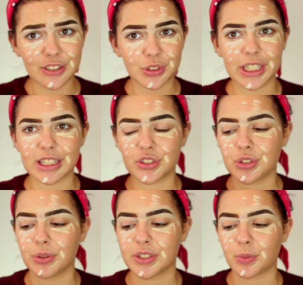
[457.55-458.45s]
I do like
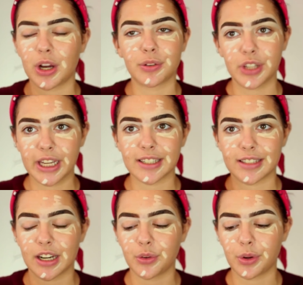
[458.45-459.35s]
this too as well. Like I
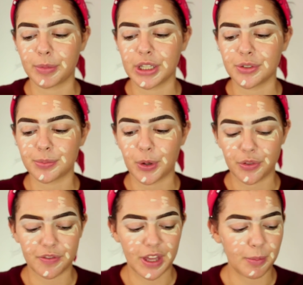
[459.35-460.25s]
said, I normally use
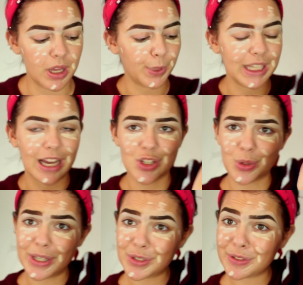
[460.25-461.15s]
both of them. But yeah,
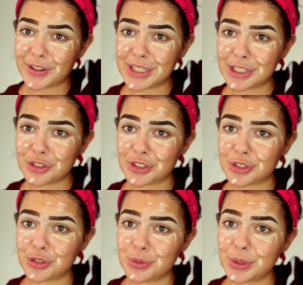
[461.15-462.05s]
so here's the foundations.
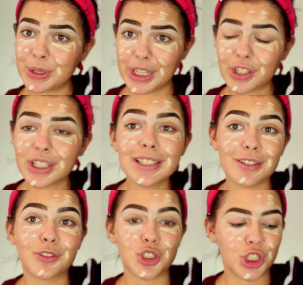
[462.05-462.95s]
They're two literally
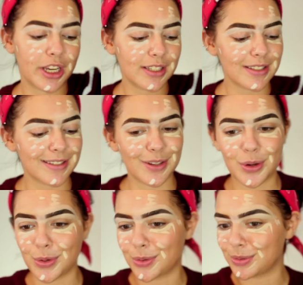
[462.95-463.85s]
different shades,
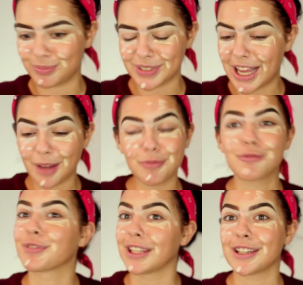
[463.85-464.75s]
so
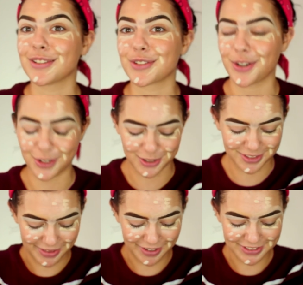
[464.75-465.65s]
I'm really
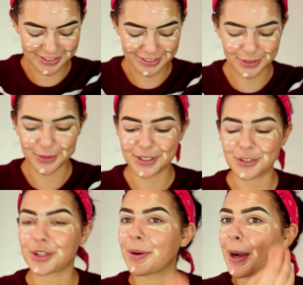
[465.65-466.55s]
concerned with how this is going to
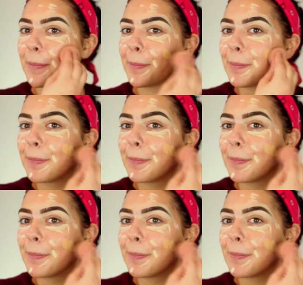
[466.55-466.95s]
show up.